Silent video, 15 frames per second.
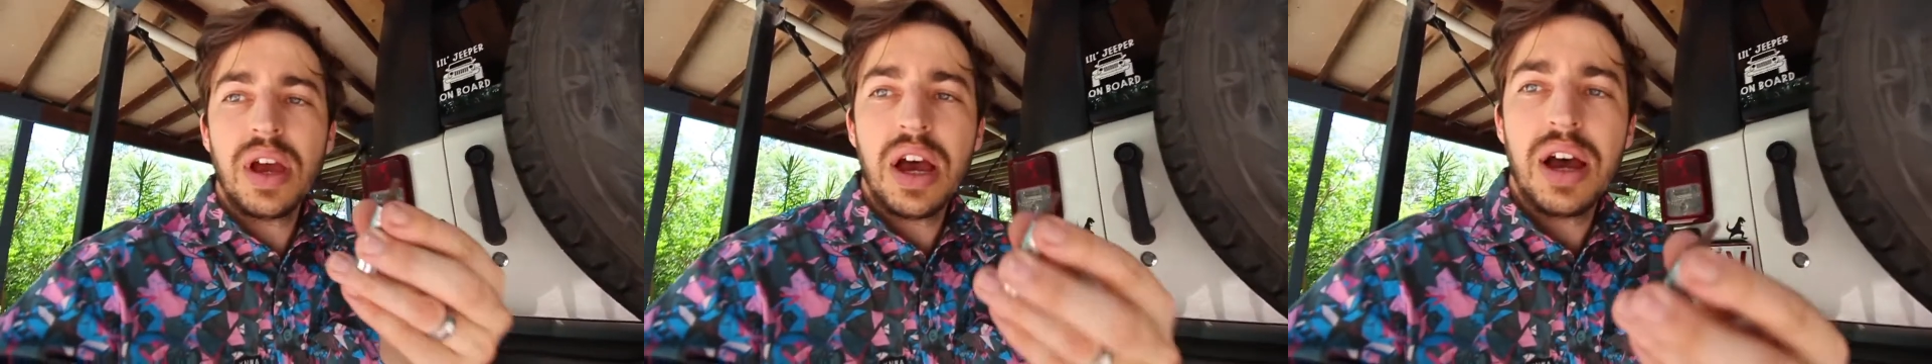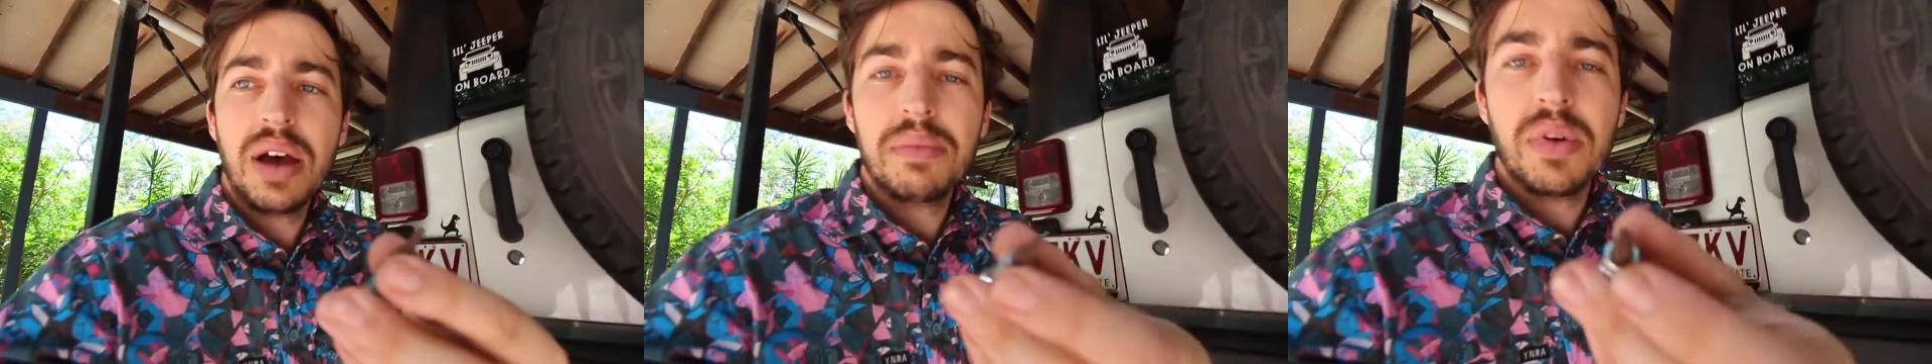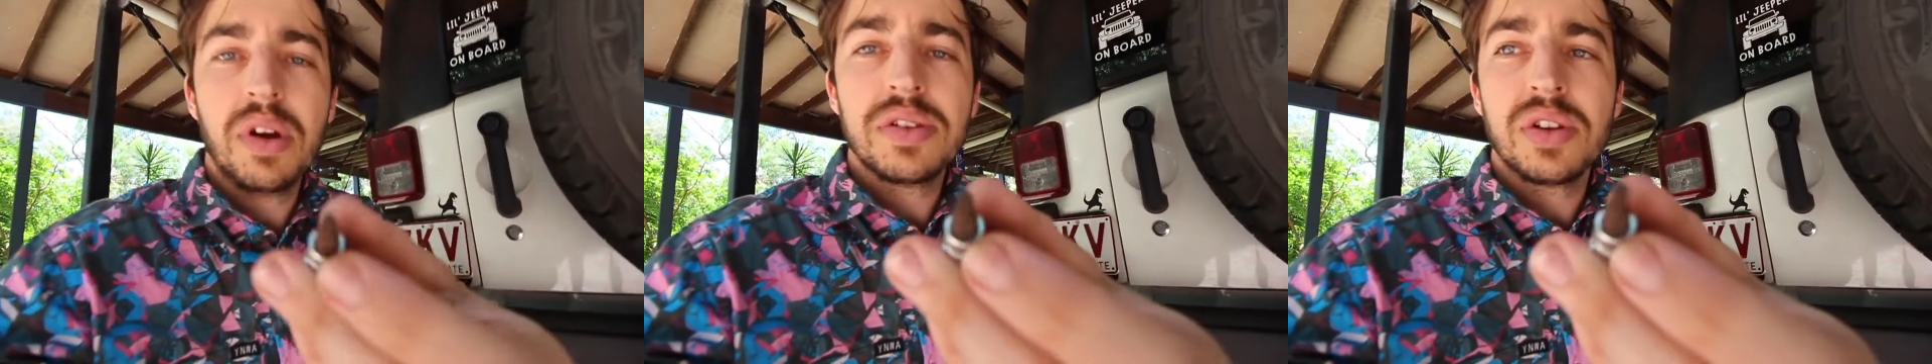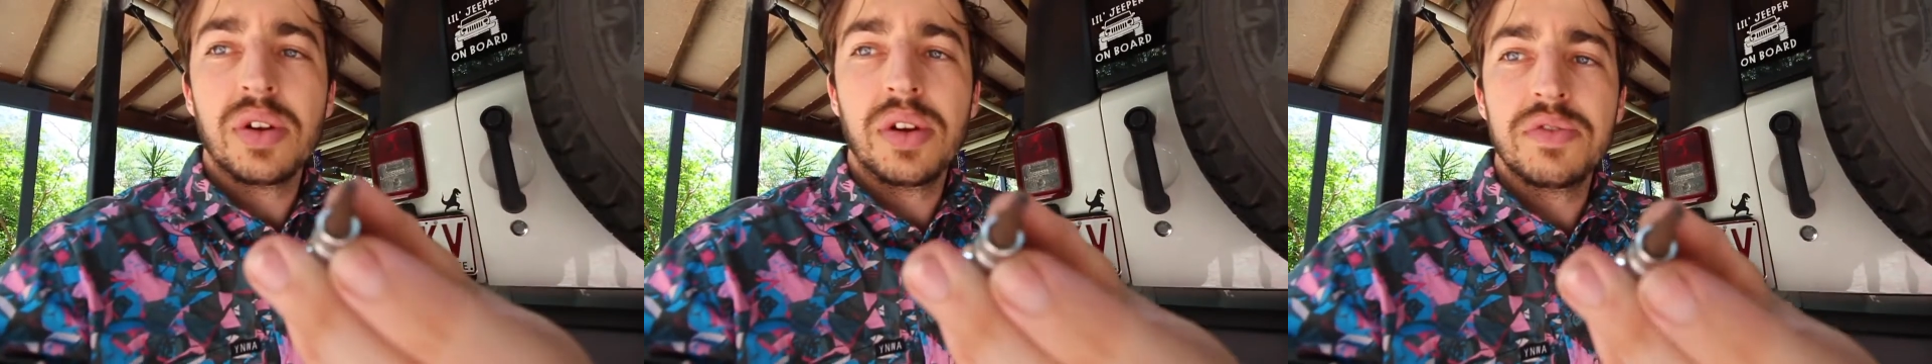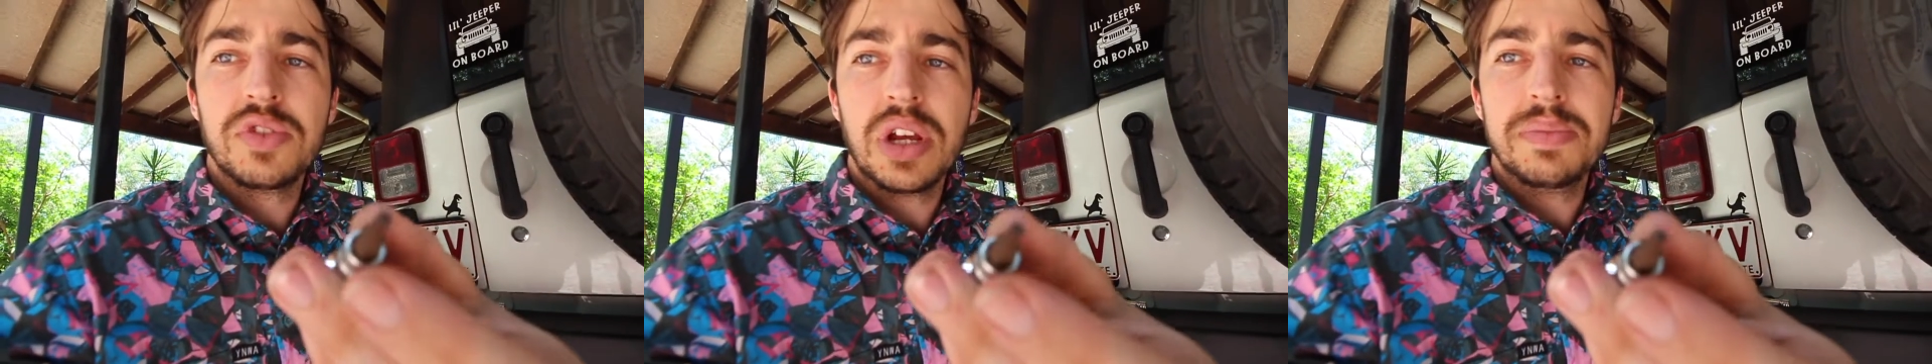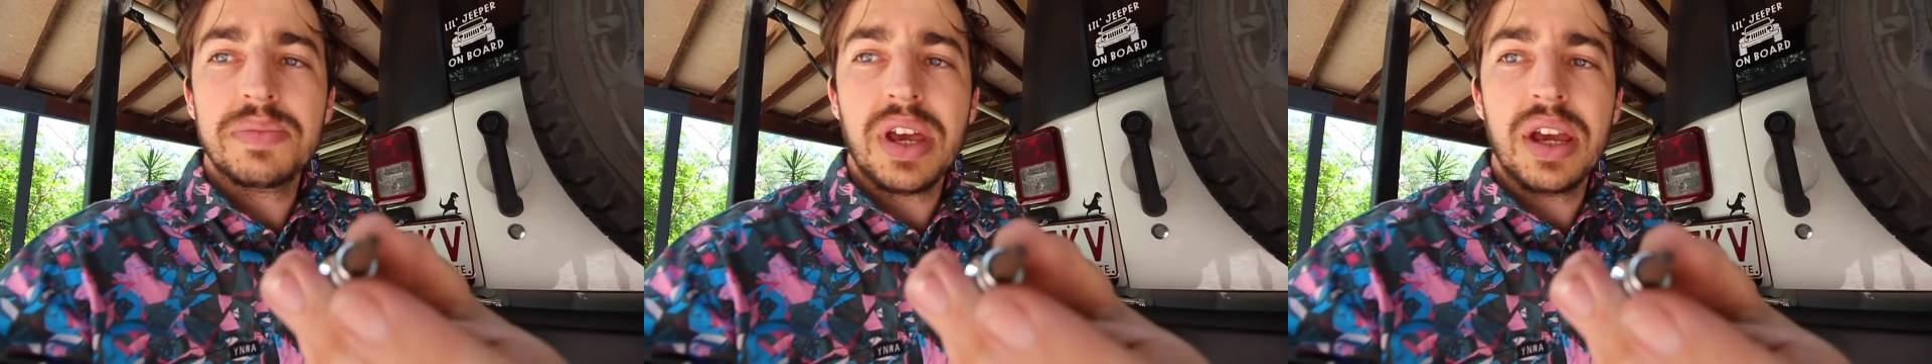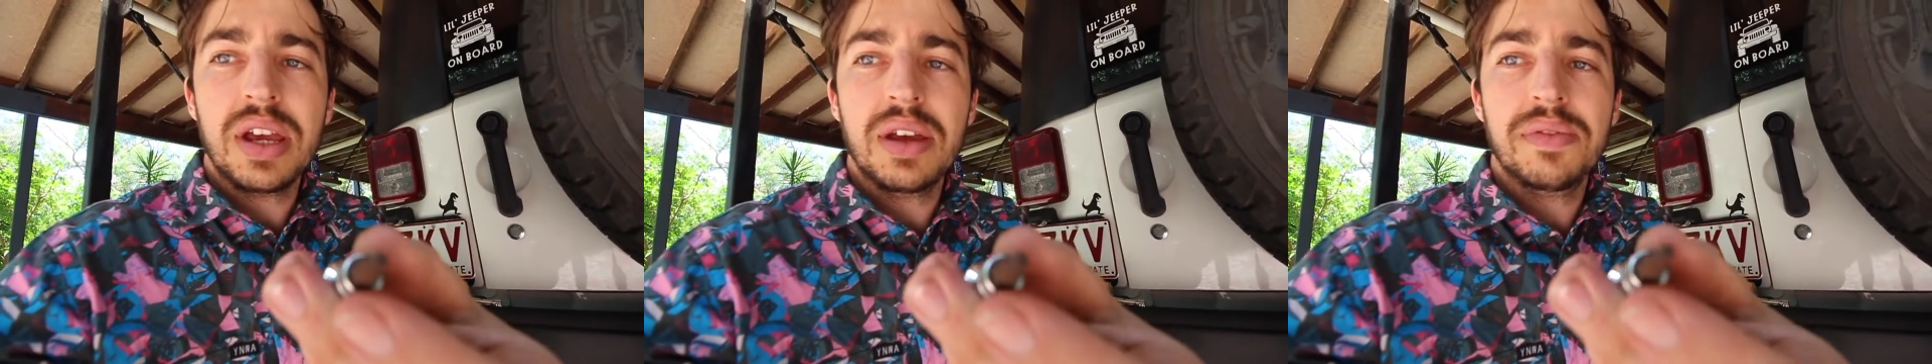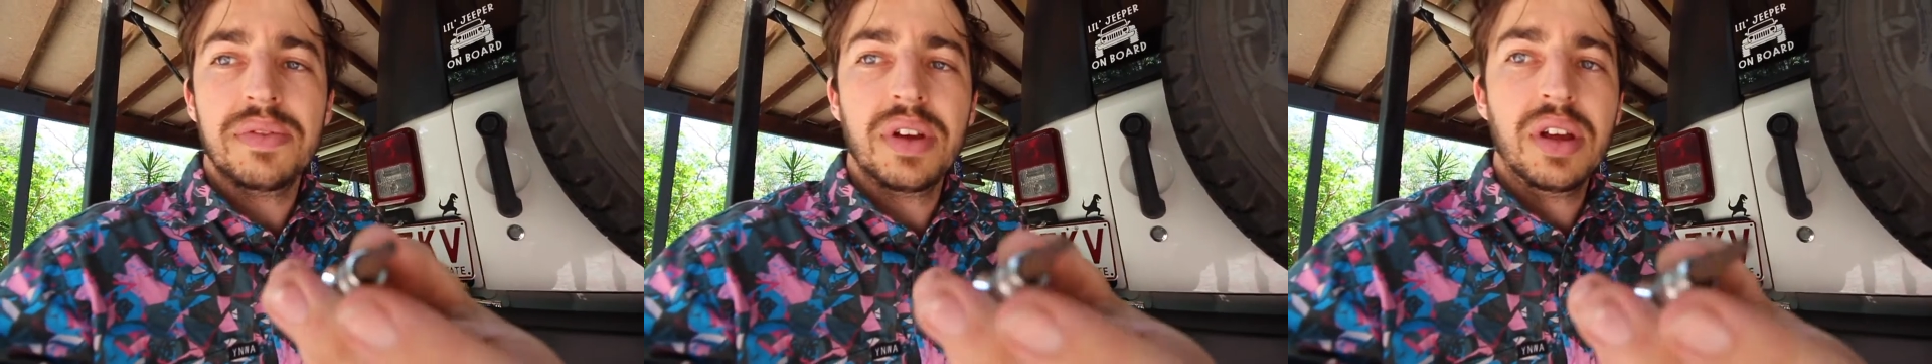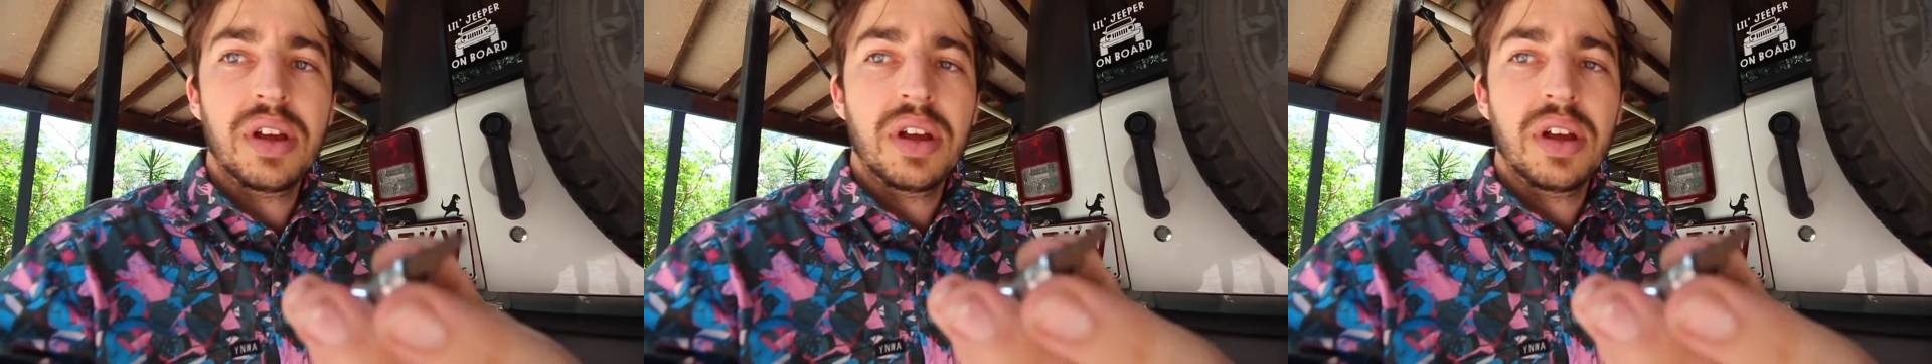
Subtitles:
A lot of Jeeps have